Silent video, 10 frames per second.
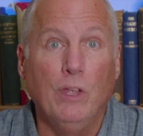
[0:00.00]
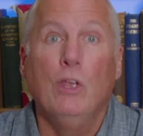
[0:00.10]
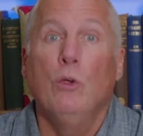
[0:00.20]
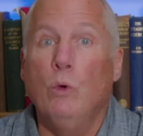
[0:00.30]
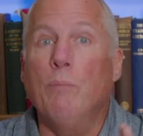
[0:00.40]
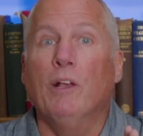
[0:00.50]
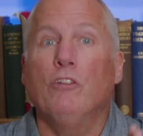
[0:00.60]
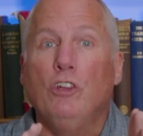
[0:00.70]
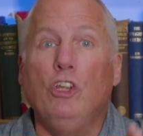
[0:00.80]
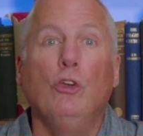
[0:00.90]
We
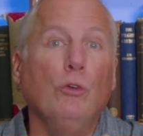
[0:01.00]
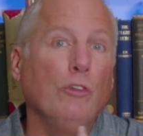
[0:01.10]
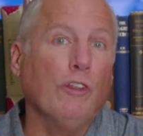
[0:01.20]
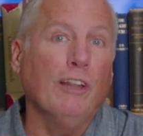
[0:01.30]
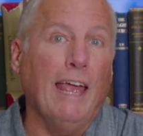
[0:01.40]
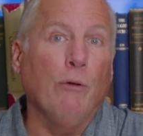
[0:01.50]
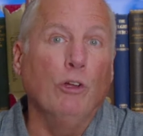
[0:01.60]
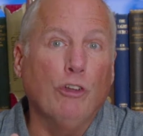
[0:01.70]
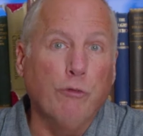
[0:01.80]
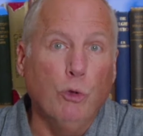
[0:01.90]
must use the
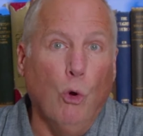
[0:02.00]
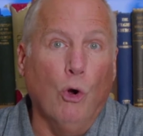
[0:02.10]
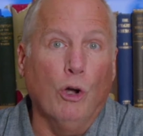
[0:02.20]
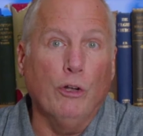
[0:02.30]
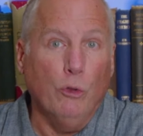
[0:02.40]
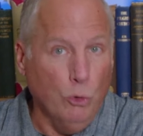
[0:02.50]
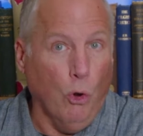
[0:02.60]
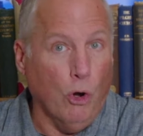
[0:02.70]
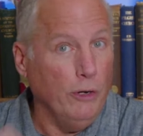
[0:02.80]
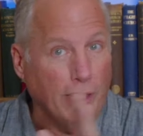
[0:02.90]
language of Lord,
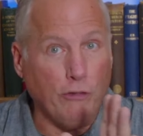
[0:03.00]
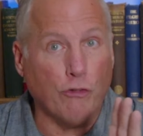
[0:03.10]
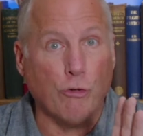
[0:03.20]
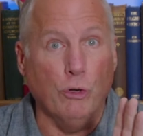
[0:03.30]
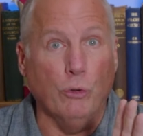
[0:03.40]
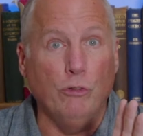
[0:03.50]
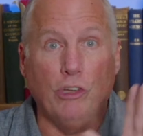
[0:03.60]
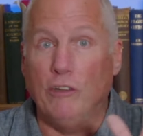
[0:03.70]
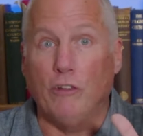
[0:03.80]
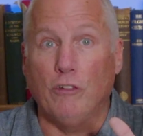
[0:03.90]
Lord. That's true.
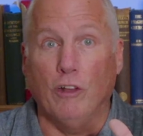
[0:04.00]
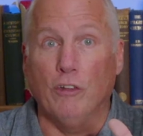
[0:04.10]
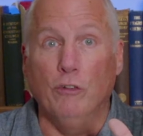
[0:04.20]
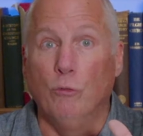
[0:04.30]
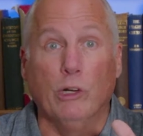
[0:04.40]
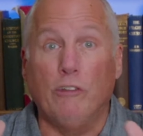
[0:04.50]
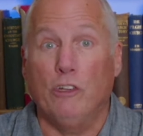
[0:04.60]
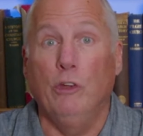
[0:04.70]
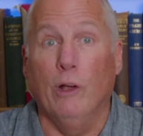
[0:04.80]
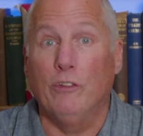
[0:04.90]
Jesus doesn't
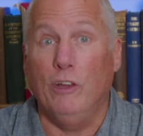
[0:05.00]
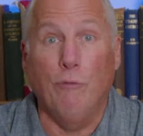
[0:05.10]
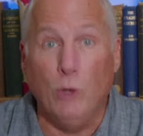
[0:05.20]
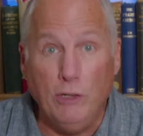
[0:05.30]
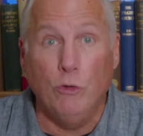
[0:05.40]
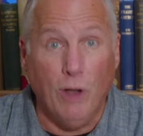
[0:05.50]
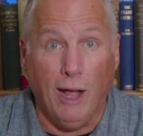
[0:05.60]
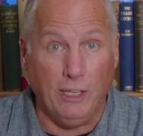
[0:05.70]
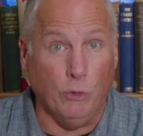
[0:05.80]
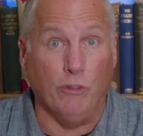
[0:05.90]
rescue us if we do
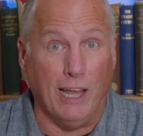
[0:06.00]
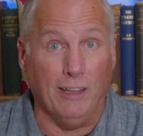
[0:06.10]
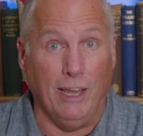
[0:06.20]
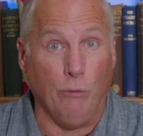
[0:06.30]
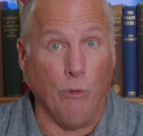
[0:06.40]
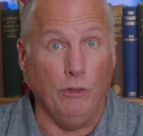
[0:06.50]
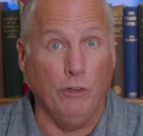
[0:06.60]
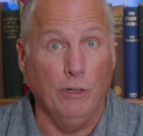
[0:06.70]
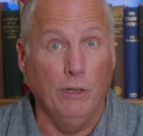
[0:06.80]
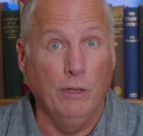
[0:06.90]
not use that language.
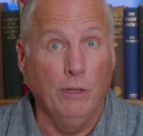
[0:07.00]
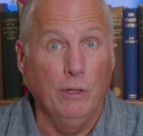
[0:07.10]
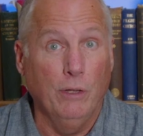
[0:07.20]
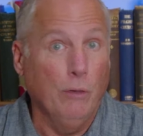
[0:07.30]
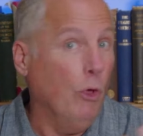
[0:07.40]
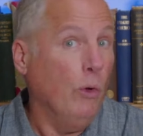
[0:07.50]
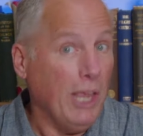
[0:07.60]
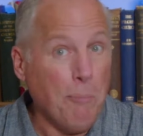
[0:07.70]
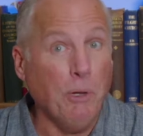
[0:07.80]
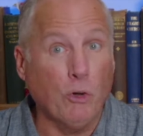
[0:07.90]
Though
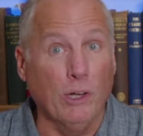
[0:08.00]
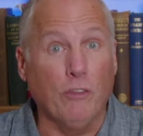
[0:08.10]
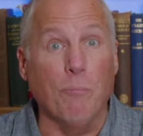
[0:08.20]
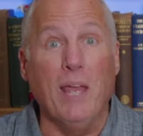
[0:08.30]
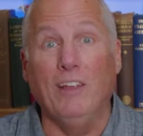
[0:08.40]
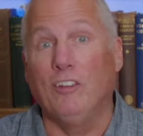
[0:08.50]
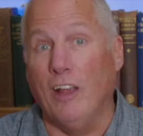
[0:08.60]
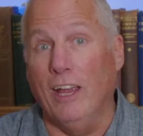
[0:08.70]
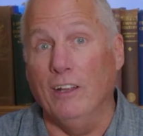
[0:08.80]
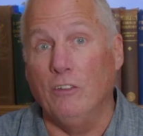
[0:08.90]
hypocrites may
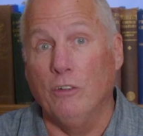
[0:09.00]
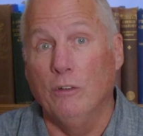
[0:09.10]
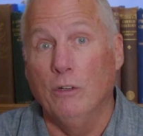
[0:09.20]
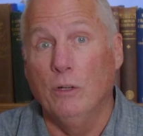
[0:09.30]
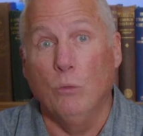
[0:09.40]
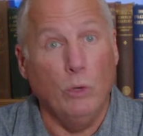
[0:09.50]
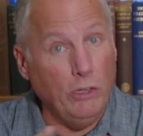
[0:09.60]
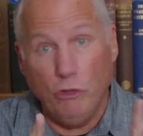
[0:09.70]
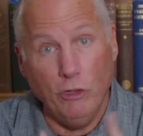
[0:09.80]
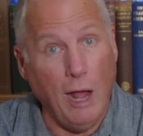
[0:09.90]
say it, we
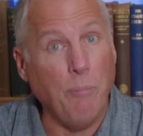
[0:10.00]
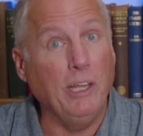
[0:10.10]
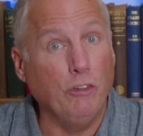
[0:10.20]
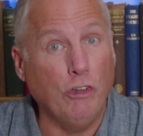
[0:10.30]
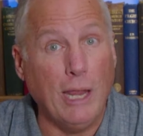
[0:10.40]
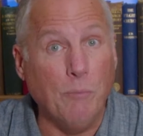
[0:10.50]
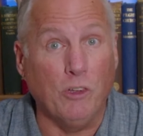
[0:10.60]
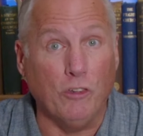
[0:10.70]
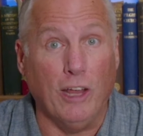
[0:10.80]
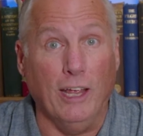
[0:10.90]
should not be ashamed to
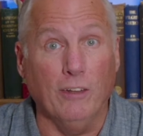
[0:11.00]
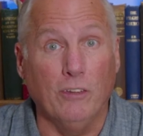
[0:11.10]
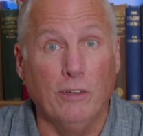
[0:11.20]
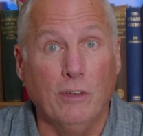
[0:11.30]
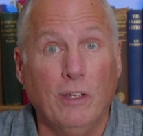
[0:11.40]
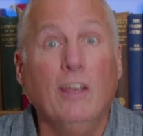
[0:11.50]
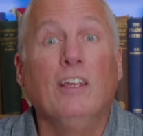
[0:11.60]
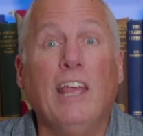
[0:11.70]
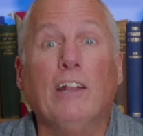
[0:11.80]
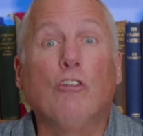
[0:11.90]
say it.
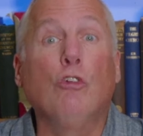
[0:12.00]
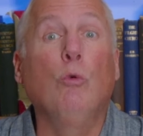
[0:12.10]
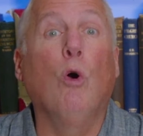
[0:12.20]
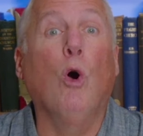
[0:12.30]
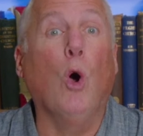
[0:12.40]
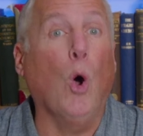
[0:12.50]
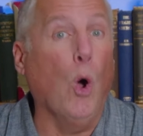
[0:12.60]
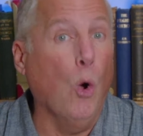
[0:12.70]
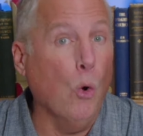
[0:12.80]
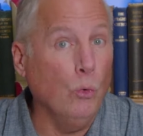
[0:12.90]
Yet to
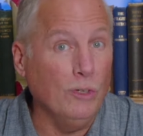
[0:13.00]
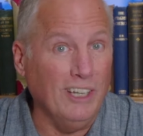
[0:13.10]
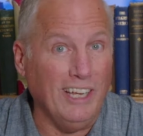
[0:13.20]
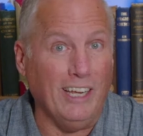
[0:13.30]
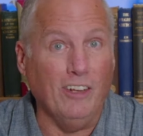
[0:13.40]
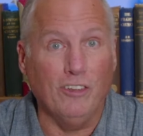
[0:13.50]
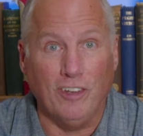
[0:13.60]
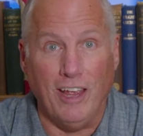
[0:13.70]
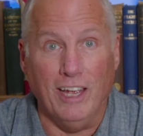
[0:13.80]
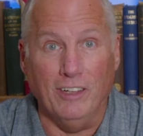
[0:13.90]
only
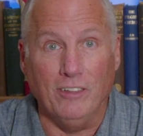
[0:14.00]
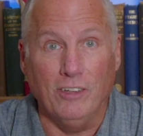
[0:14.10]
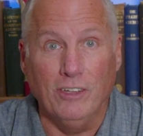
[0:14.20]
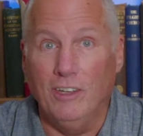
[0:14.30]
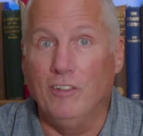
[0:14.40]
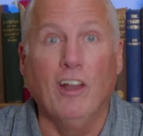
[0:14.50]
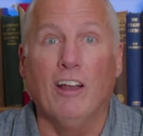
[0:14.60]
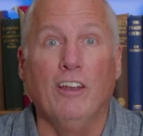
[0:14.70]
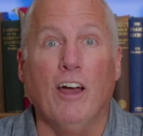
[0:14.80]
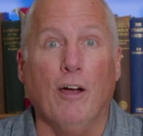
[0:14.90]
say it is not
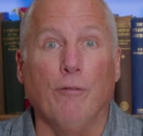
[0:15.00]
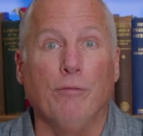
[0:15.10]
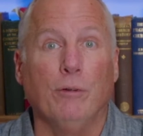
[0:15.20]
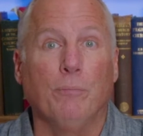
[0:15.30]
enough.